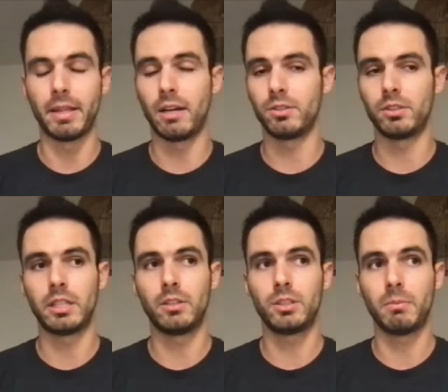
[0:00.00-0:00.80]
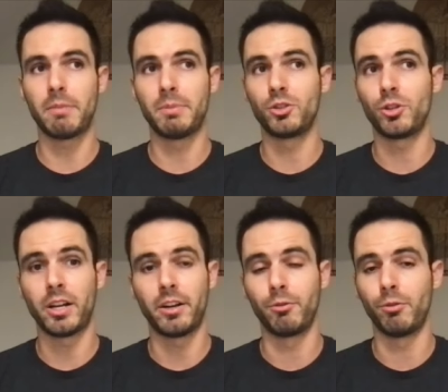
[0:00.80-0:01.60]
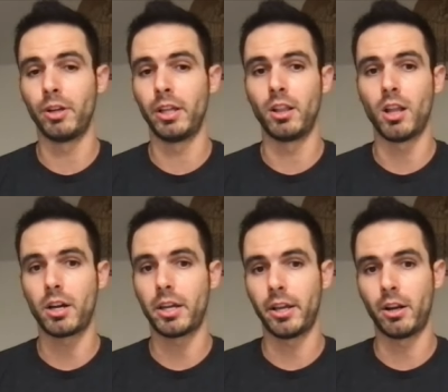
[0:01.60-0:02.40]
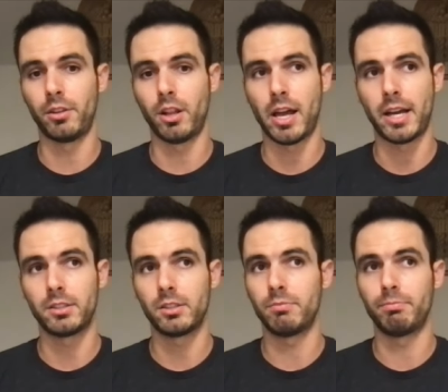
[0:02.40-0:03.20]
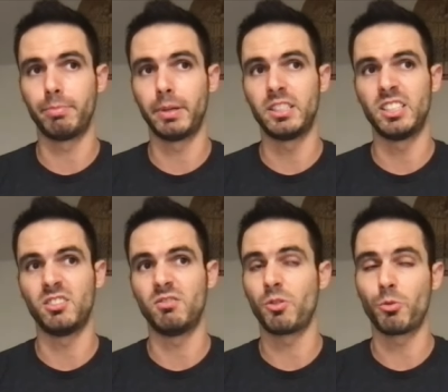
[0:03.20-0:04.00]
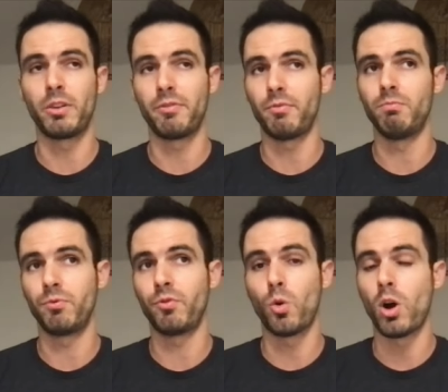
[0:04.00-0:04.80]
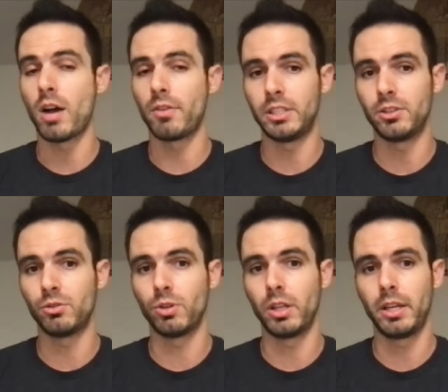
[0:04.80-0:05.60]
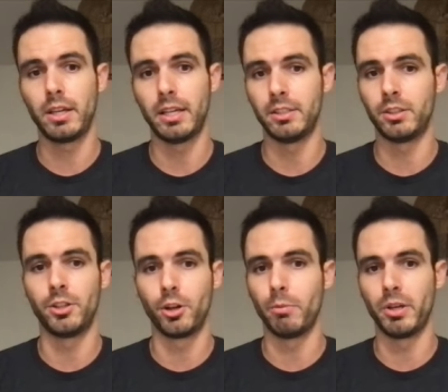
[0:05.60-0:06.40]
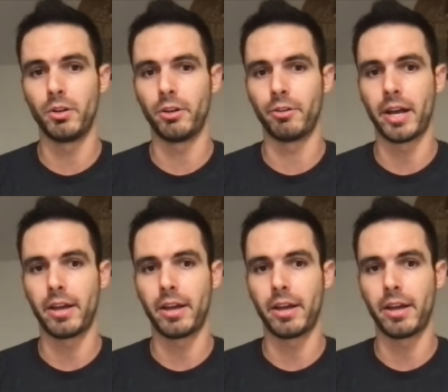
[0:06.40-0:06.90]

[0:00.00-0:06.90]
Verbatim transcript: that was that was something I've been trying to really lock in on the last basically three four off seasons really is the durability, right?